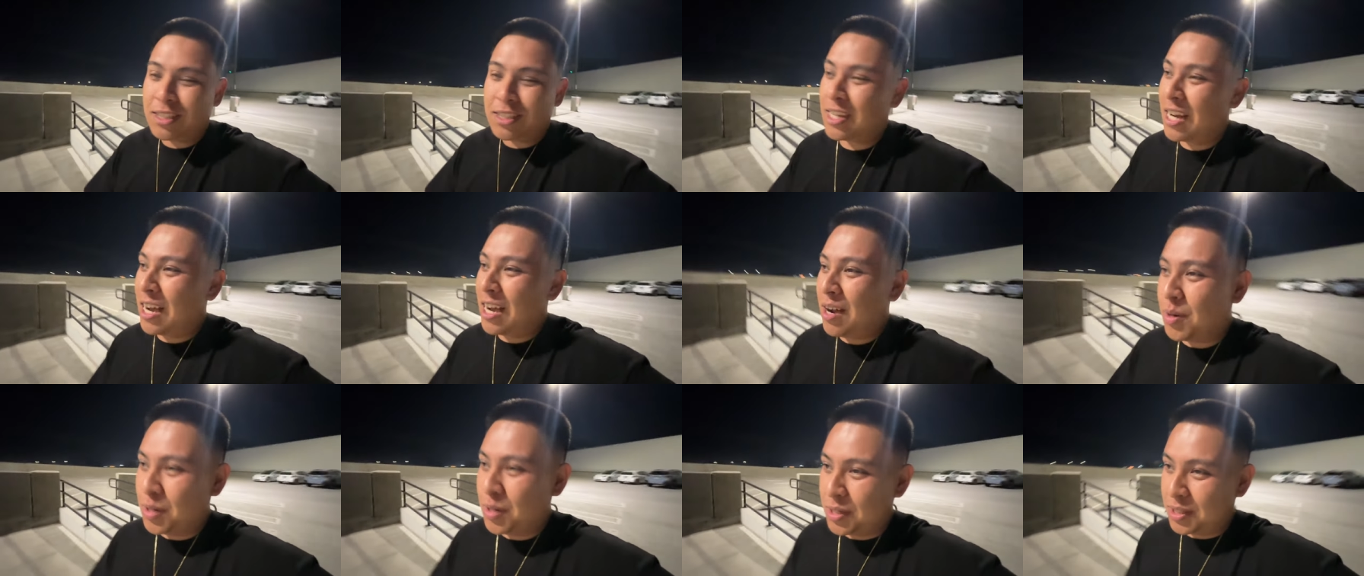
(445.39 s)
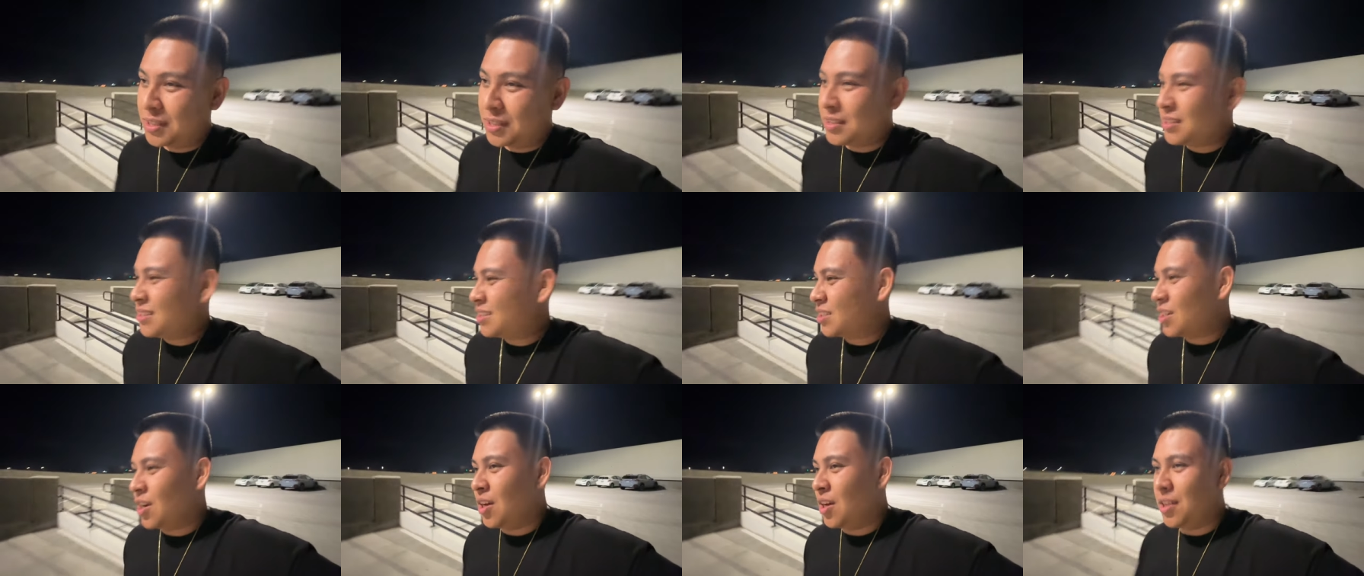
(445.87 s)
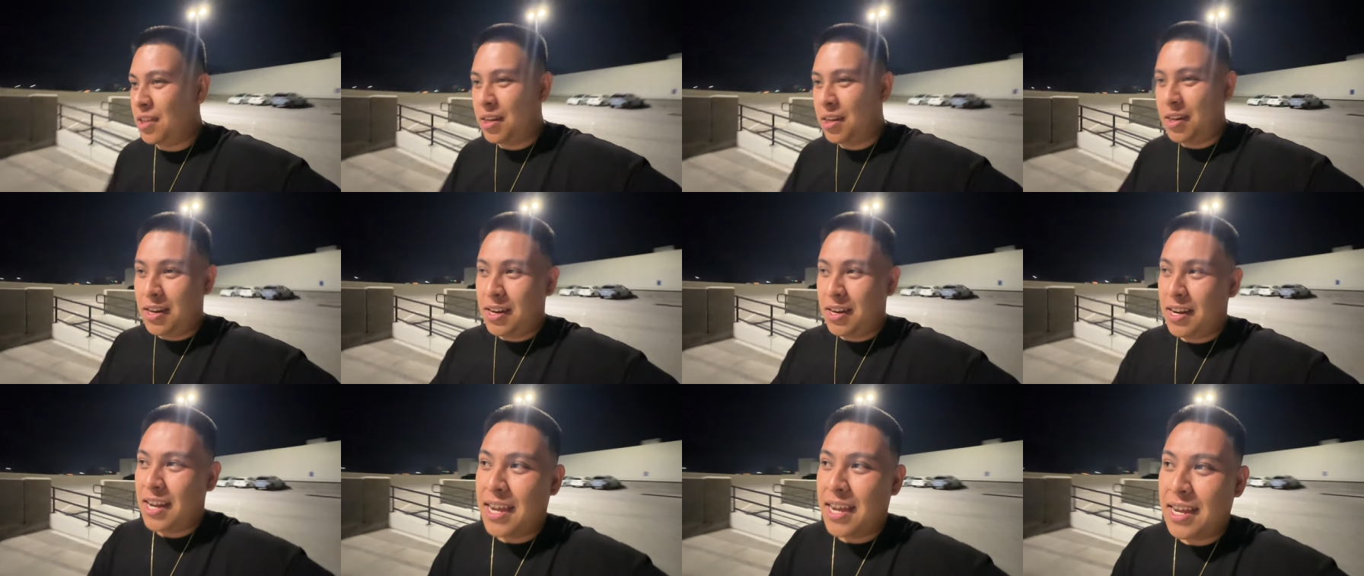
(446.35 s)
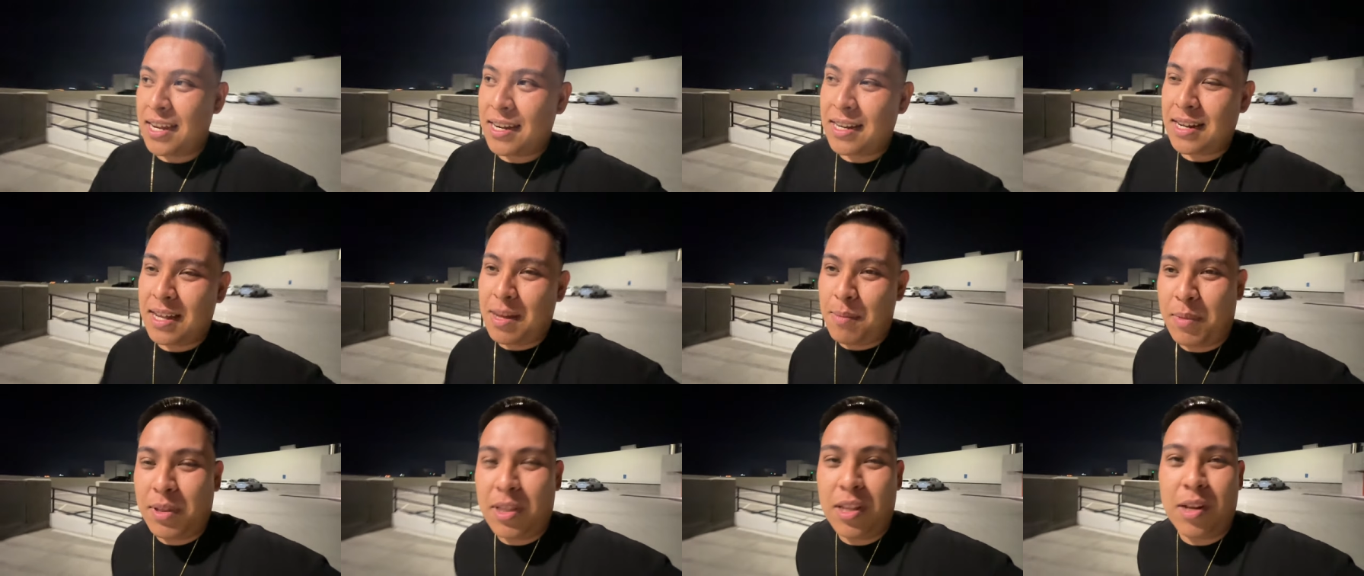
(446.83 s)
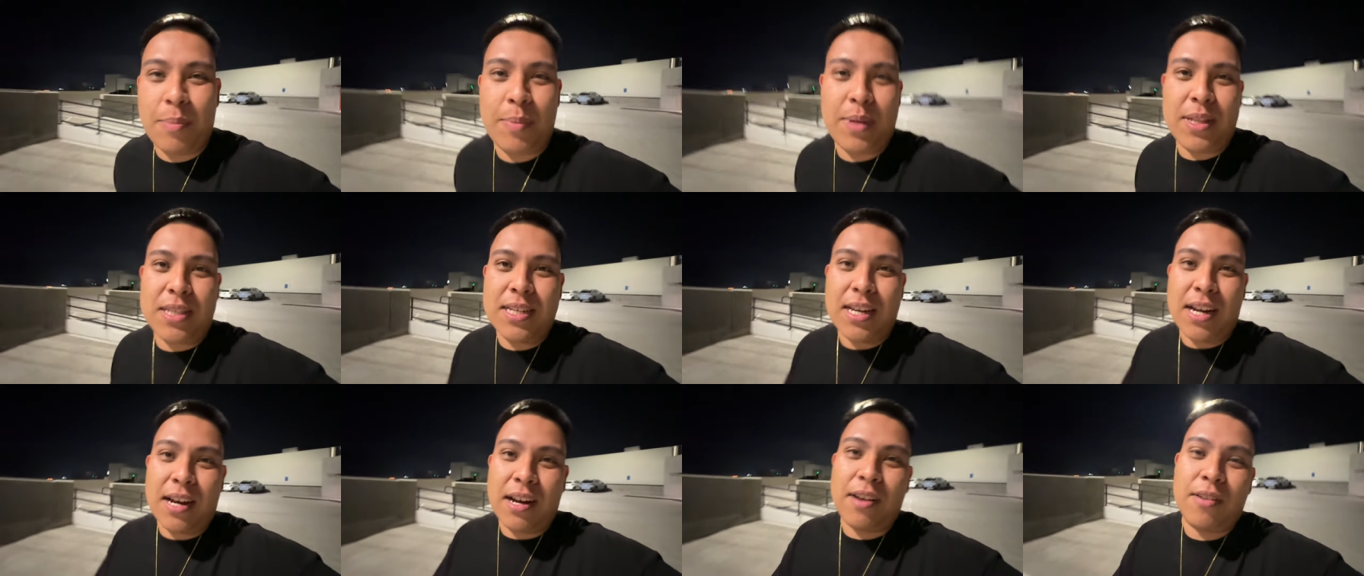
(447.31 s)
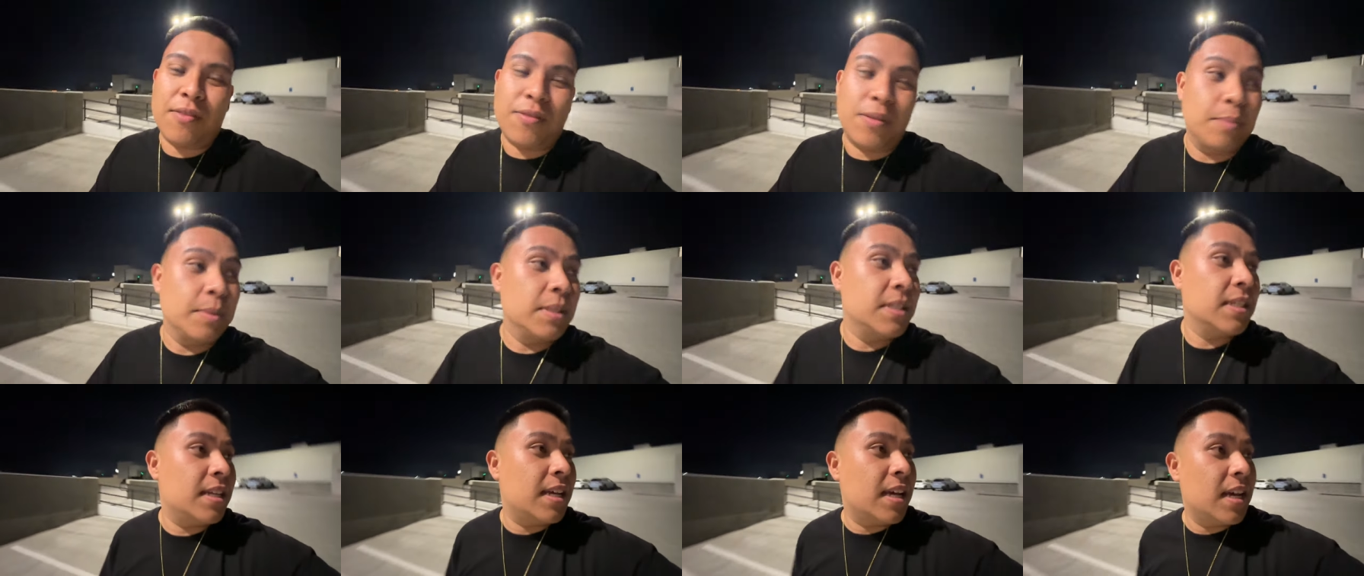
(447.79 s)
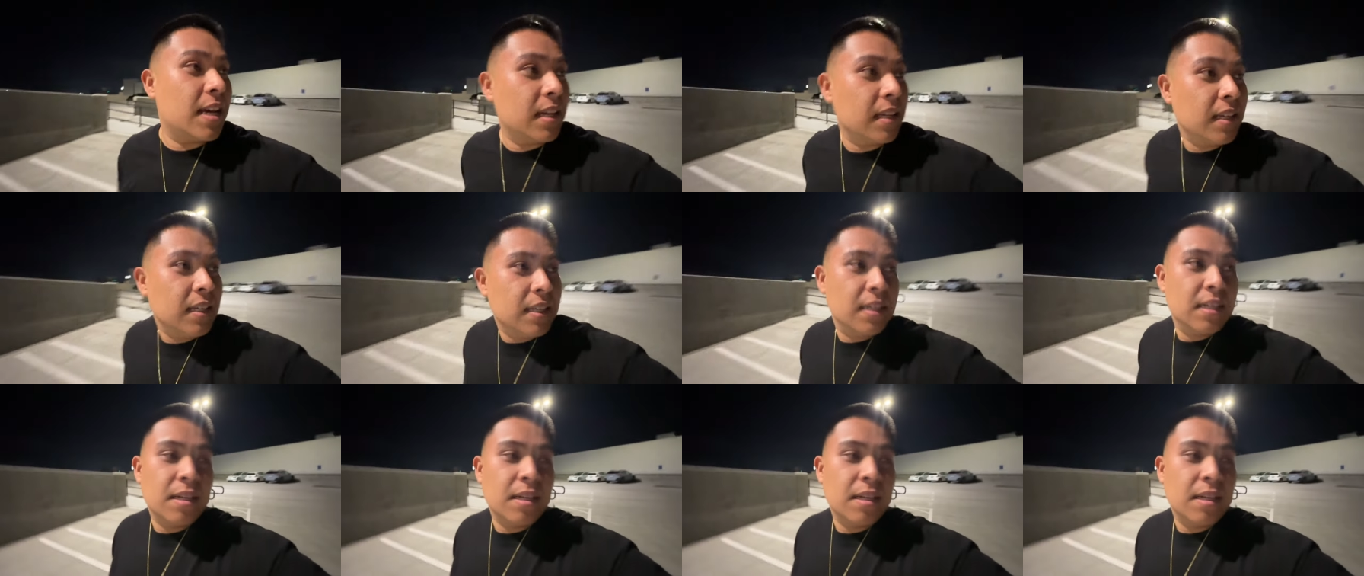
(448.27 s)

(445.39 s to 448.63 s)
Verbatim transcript: shower, just call it a night. I'm a little bit tired from today.